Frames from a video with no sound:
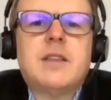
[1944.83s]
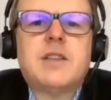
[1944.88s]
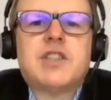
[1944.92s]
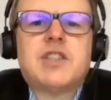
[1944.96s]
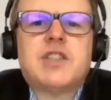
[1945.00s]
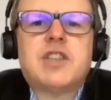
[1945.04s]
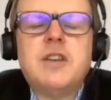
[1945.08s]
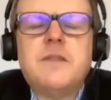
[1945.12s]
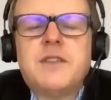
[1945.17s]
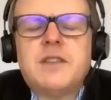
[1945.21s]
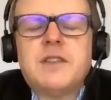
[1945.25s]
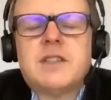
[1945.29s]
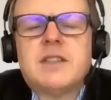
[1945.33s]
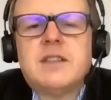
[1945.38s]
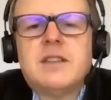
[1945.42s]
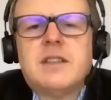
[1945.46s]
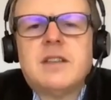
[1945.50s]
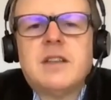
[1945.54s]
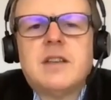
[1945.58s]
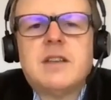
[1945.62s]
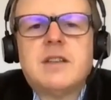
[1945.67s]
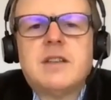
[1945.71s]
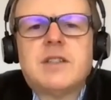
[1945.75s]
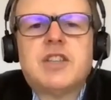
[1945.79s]
The
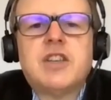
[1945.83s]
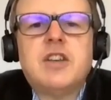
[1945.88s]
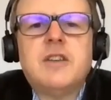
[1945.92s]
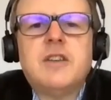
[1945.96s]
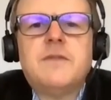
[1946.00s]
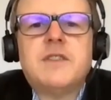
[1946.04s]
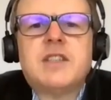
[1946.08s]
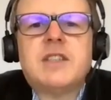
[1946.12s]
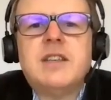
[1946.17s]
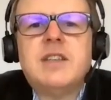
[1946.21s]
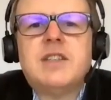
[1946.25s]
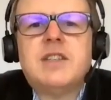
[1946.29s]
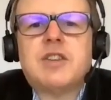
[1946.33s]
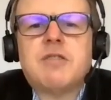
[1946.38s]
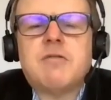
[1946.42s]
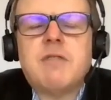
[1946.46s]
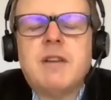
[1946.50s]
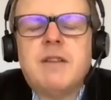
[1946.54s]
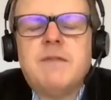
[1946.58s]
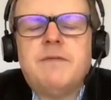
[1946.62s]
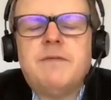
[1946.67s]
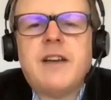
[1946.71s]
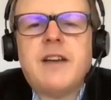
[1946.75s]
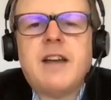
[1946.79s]
services are
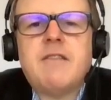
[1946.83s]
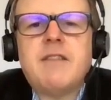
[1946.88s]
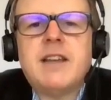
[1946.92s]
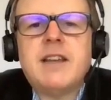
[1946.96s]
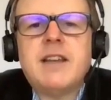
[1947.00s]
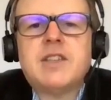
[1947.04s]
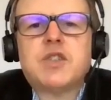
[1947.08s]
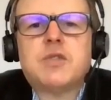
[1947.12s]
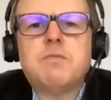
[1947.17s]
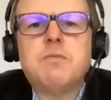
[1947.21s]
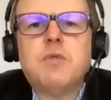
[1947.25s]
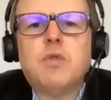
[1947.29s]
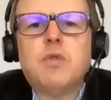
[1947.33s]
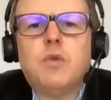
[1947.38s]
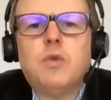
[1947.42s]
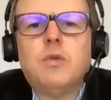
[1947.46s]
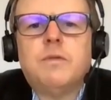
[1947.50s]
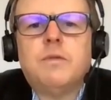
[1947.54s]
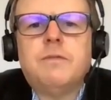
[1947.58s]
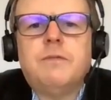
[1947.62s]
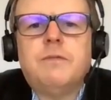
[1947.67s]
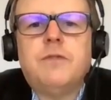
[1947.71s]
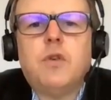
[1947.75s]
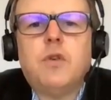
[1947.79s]
in very
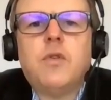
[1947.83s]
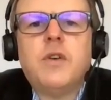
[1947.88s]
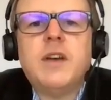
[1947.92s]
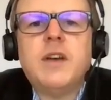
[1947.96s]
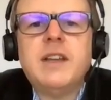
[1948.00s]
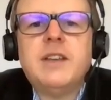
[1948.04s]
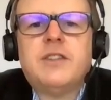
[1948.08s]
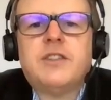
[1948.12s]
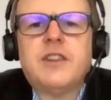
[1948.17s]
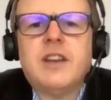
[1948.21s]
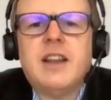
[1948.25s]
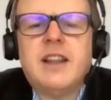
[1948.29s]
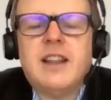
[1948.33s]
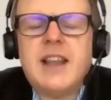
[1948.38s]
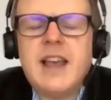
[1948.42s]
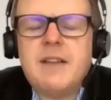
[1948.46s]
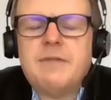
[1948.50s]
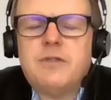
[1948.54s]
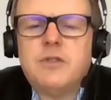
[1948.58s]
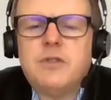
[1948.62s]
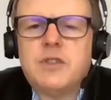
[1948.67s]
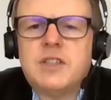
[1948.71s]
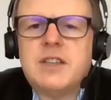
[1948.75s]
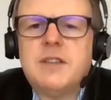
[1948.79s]
small voids and are
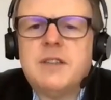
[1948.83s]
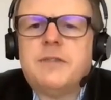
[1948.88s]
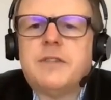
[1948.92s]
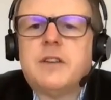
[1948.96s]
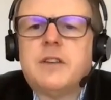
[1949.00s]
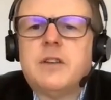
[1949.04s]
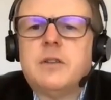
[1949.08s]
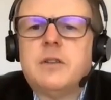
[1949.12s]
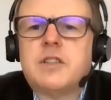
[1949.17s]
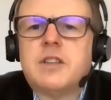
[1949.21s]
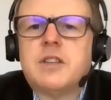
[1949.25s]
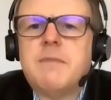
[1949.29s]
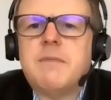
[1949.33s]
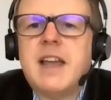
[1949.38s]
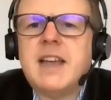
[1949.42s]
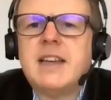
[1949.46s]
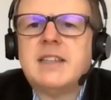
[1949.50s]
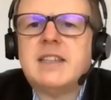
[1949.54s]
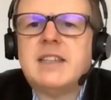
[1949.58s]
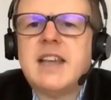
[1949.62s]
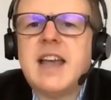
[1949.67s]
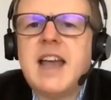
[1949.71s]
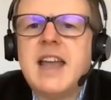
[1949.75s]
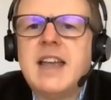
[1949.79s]
therefore difficult to
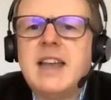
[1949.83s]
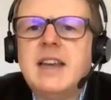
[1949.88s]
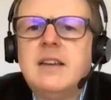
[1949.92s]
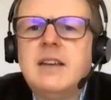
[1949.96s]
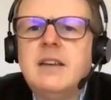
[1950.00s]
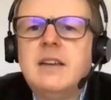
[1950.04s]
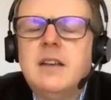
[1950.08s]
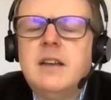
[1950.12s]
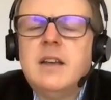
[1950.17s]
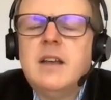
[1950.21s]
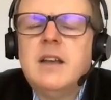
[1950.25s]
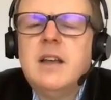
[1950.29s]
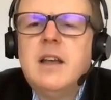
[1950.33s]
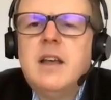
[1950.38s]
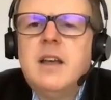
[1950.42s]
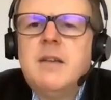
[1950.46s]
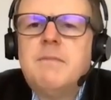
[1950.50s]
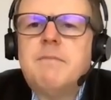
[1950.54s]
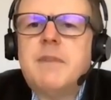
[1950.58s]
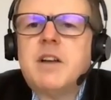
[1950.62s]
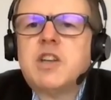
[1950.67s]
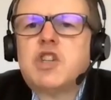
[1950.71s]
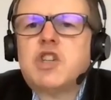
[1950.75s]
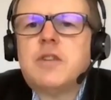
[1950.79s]
maintain.
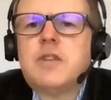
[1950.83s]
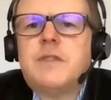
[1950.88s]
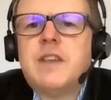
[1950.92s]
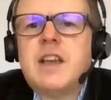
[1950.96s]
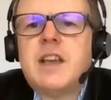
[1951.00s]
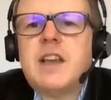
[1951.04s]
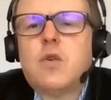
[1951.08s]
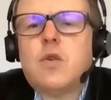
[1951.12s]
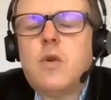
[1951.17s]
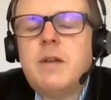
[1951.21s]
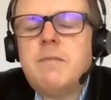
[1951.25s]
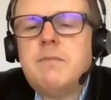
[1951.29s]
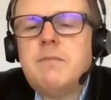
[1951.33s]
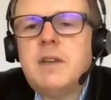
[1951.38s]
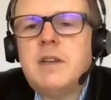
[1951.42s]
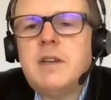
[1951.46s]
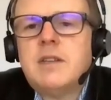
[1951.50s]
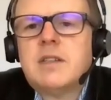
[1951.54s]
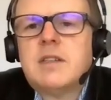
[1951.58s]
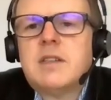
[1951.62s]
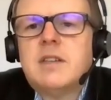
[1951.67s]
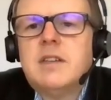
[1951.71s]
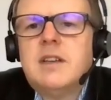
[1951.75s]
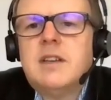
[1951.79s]
Much of the
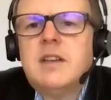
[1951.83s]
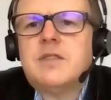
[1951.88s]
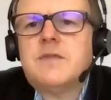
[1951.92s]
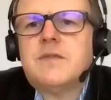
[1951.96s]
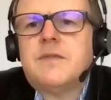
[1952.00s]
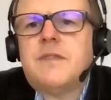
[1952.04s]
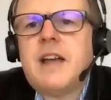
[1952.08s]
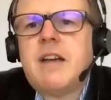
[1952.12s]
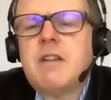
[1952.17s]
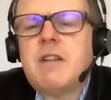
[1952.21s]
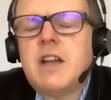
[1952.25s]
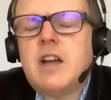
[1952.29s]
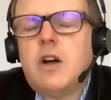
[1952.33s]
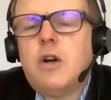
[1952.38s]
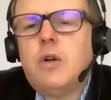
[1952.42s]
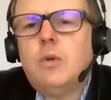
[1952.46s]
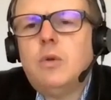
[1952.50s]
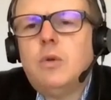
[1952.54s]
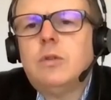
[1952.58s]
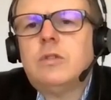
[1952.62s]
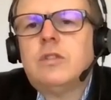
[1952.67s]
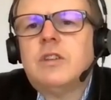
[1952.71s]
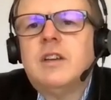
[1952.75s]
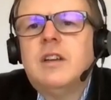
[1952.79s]
equipment is very
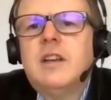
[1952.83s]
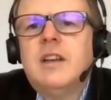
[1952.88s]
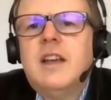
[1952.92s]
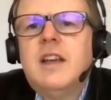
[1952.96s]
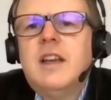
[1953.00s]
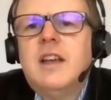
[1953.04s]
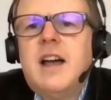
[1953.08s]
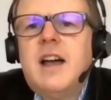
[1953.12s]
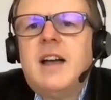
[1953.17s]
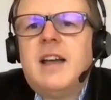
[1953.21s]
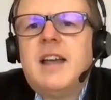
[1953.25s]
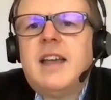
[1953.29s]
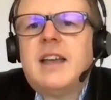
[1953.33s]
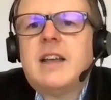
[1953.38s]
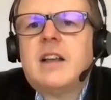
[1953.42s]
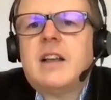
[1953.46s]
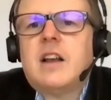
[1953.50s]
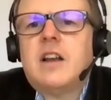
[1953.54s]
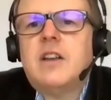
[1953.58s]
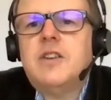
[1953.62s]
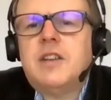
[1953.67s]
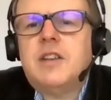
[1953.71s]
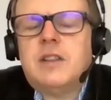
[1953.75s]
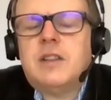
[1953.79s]
old,
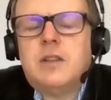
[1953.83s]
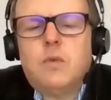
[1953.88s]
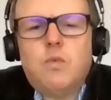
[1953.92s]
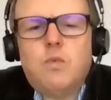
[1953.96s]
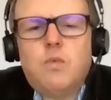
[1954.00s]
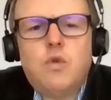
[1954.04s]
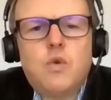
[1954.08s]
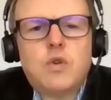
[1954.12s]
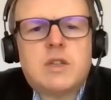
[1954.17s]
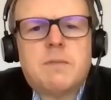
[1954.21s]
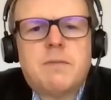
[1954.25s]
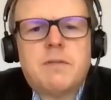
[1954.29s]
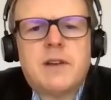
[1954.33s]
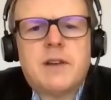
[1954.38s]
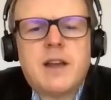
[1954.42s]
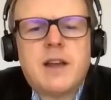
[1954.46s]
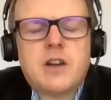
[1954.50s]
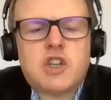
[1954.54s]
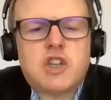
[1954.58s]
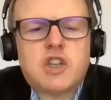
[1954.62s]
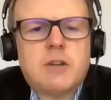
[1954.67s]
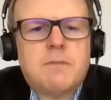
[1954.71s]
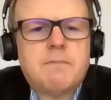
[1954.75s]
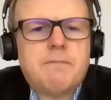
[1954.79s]
including the water
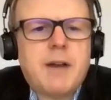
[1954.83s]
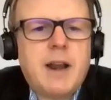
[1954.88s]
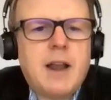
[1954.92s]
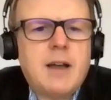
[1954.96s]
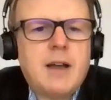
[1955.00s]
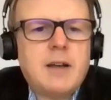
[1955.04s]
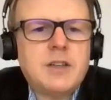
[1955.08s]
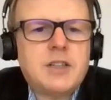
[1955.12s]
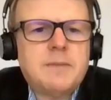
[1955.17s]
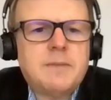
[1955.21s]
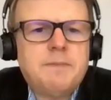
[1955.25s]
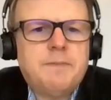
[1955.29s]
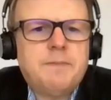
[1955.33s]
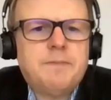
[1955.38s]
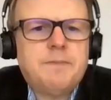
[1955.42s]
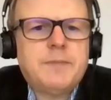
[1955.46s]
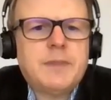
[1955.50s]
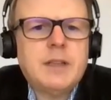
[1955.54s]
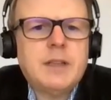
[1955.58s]
production plant.